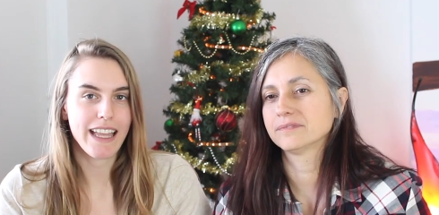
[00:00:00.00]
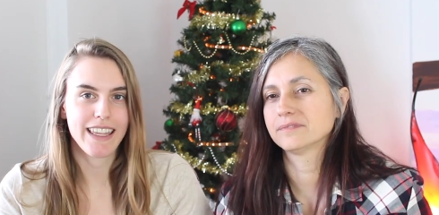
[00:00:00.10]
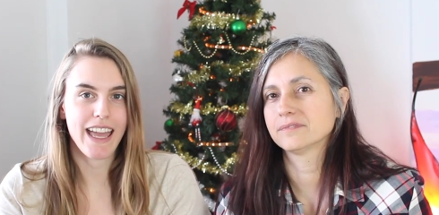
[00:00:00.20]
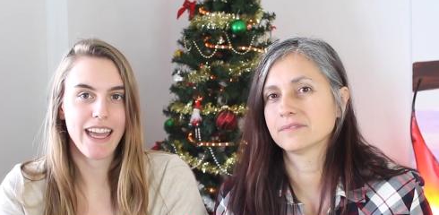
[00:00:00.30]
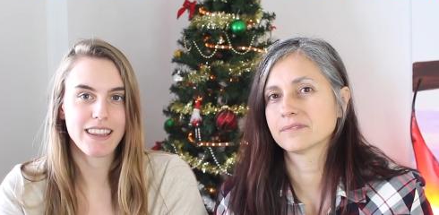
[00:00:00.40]
Speaker 1: I
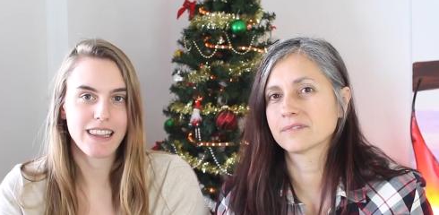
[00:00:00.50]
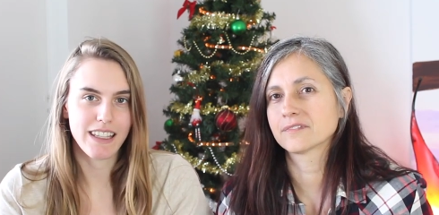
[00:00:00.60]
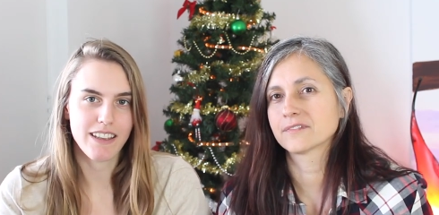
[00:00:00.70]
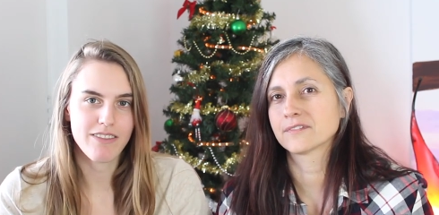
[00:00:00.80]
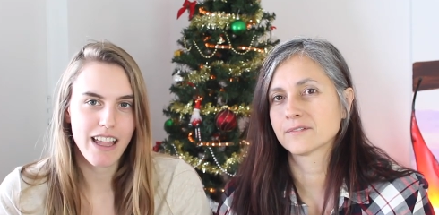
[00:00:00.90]
can't
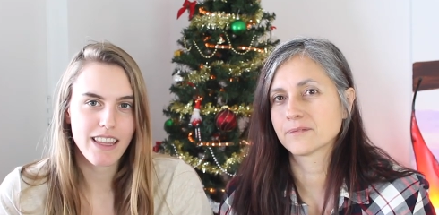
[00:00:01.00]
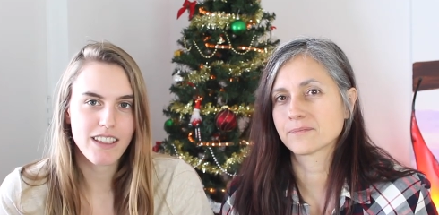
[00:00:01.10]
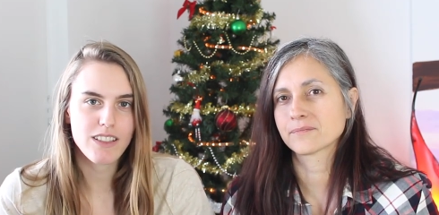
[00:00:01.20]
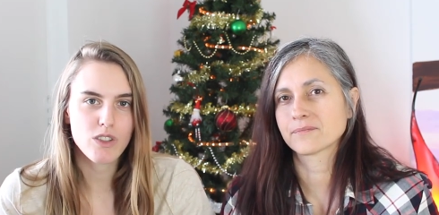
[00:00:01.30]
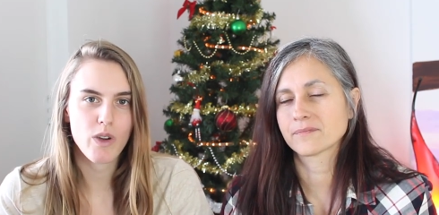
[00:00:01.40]
live like
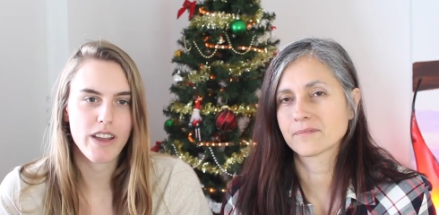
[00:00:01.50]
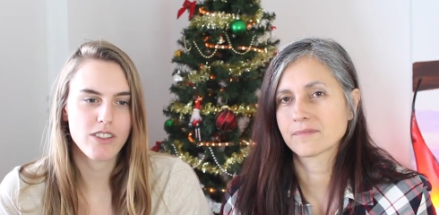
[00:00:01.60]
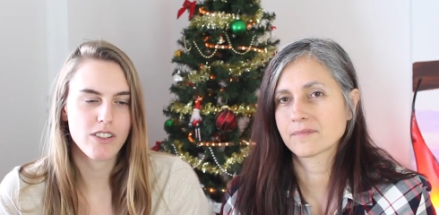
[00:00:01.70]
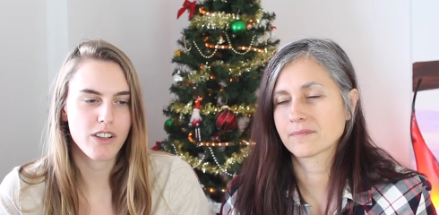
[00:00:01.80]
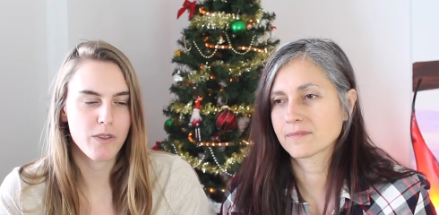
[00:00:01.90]
this. So I
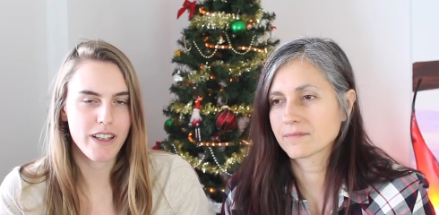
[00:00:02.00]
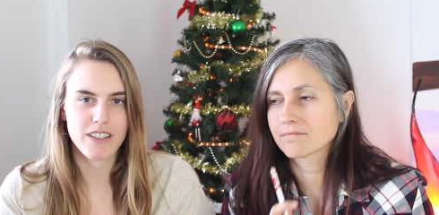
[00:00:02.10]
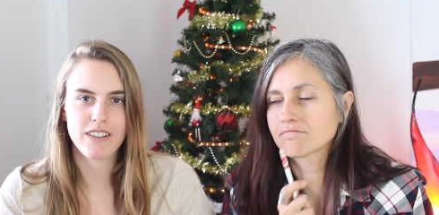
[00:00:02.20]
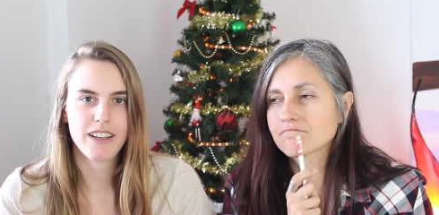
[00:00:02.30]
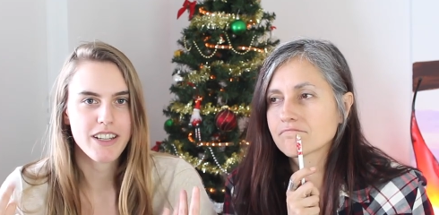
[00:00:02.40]
took a
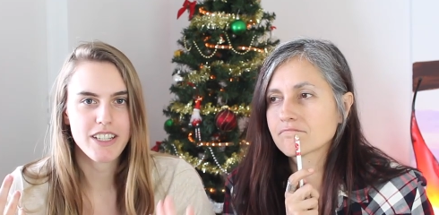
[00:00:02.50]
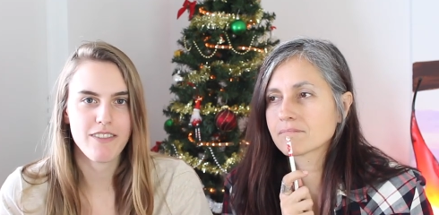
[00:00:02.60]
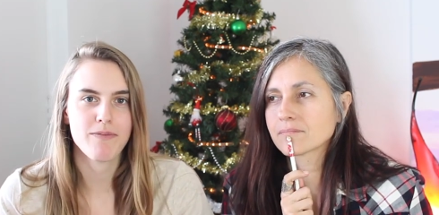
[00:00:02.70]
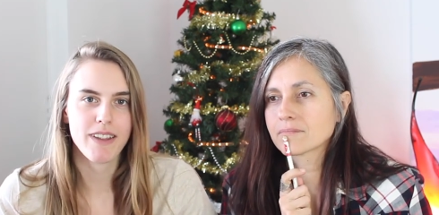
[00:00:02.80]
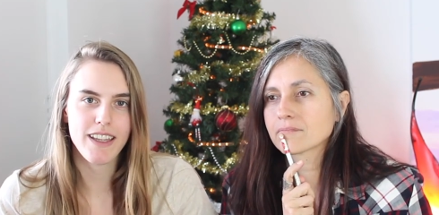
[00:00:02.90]
razor and I
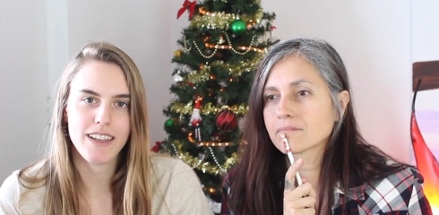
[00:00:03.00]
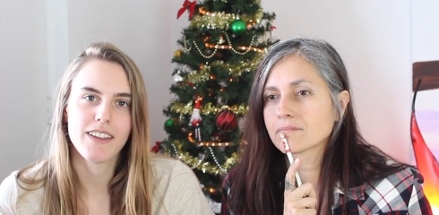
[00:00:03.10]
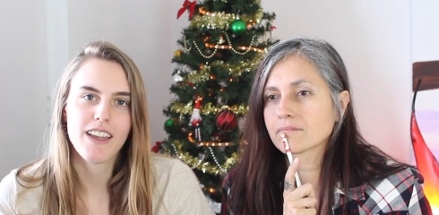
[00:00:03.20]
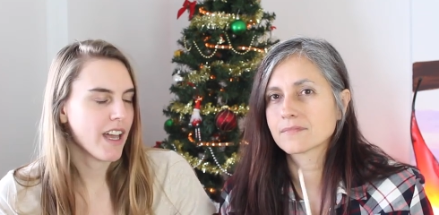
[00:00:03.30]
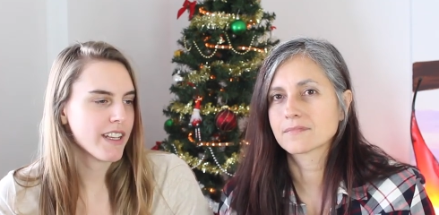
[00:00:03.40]
shaved my head.
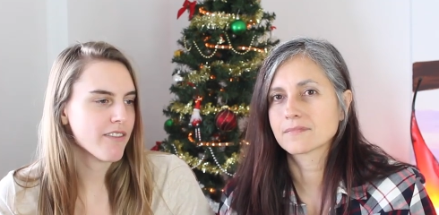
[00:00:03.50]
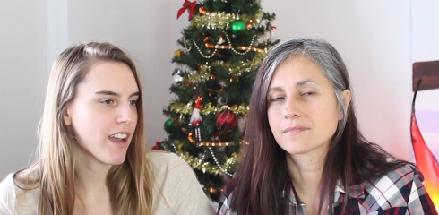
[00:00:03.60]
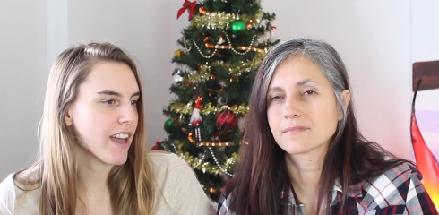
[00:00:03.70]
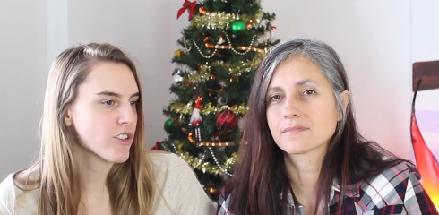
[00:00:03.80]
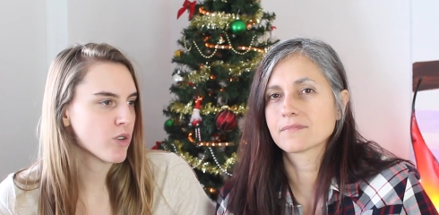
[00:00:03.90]
I never
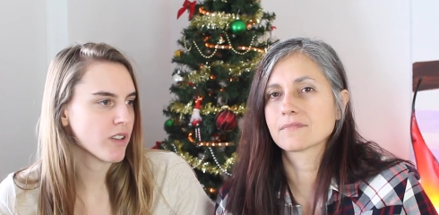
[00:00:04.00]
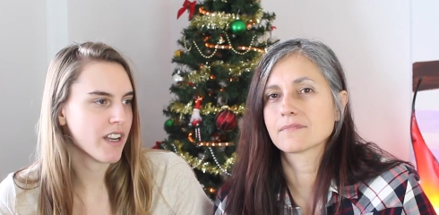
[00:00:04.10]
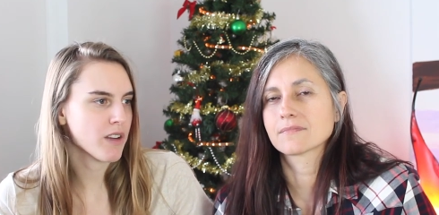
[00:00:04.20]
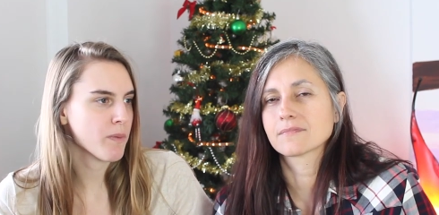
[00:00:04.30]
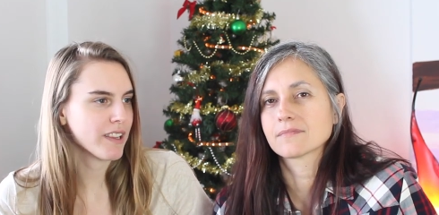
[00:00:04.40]
had short
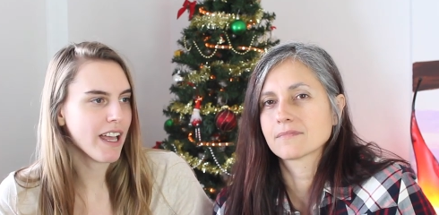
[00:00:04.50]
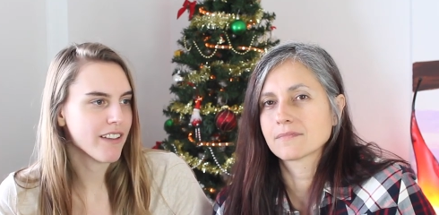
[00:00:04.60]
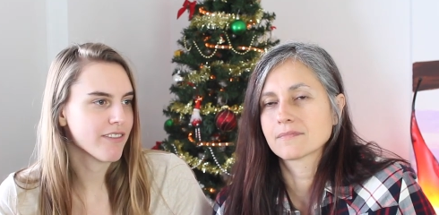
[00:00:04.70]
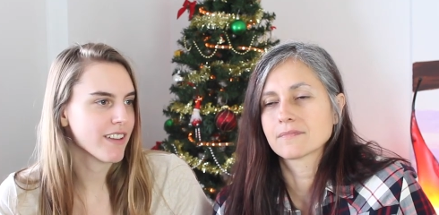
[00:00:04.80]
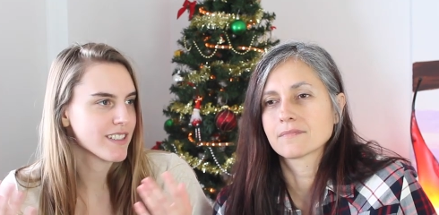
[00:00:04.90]
hair in my
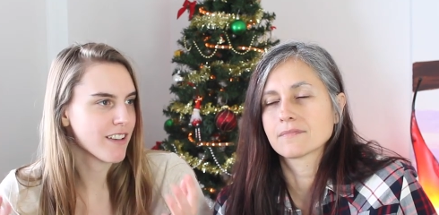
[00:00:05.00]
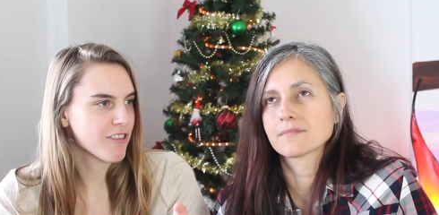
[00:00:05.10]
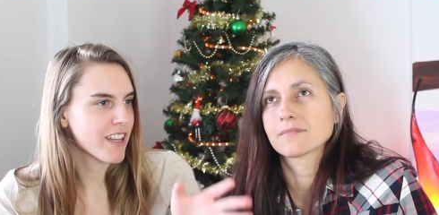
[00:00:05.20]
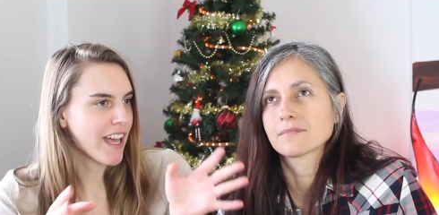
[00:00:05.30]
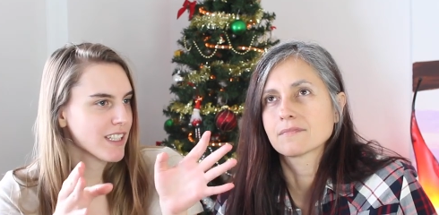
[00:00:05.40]
life except
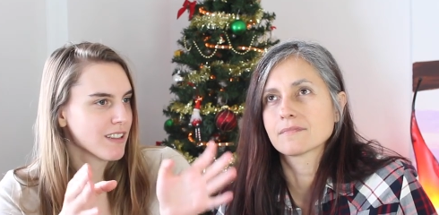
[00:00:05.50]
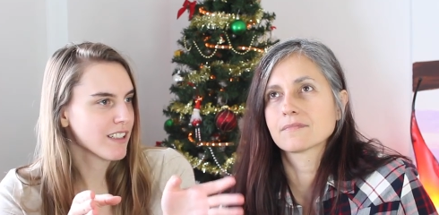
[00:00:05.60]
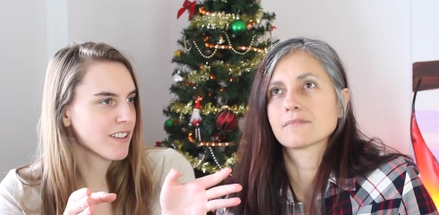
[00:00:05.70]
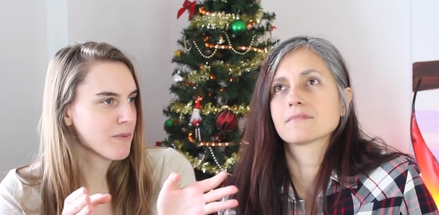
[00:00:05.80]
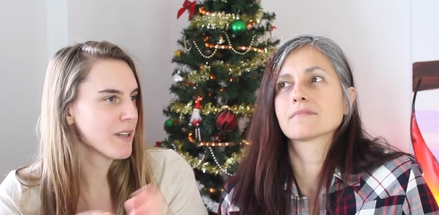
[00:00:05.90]
for that
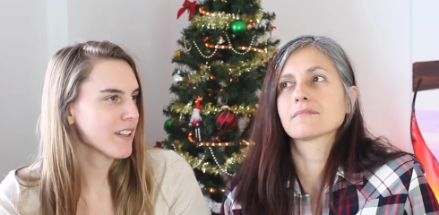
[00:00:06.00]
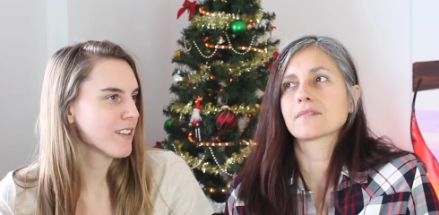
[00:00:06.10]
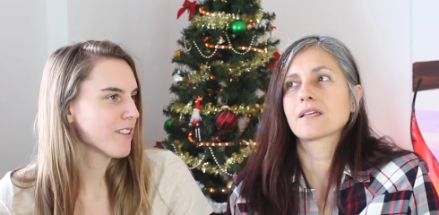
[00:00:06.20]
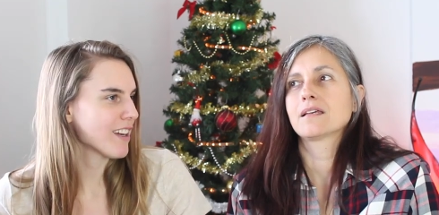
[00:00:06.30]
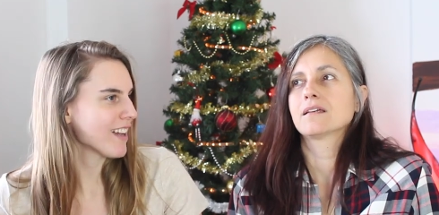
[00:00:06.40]
little
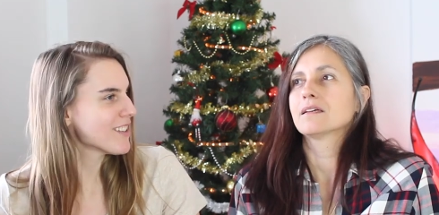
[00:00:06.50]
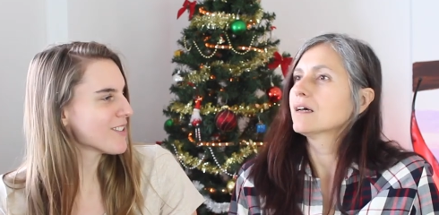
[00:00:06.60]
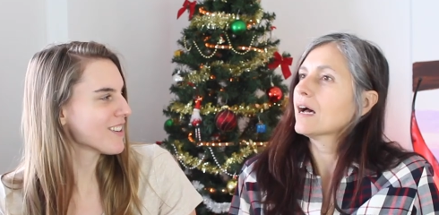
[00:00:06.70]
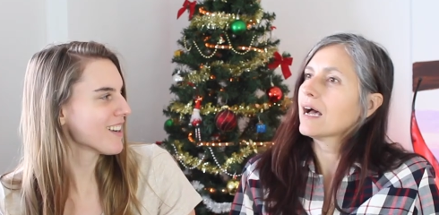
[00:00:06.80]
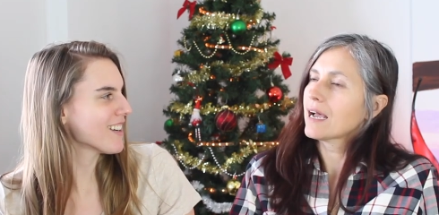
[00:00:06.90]
period where I had
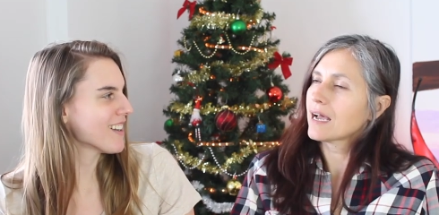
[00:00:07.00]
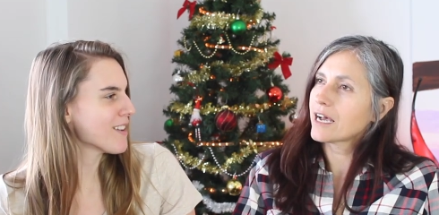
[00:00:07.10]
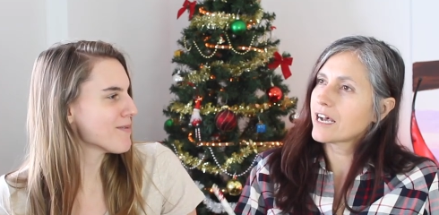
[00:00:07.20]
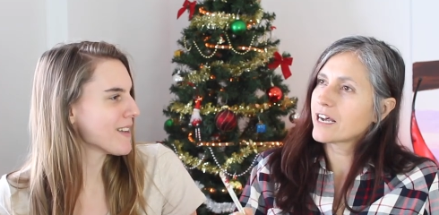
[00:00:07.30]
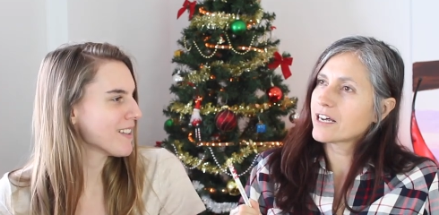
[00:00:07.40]
short hair and
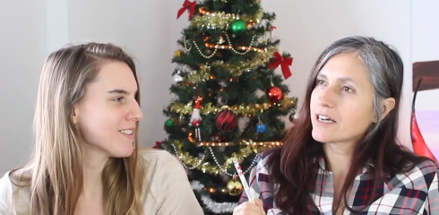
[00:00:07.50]
I met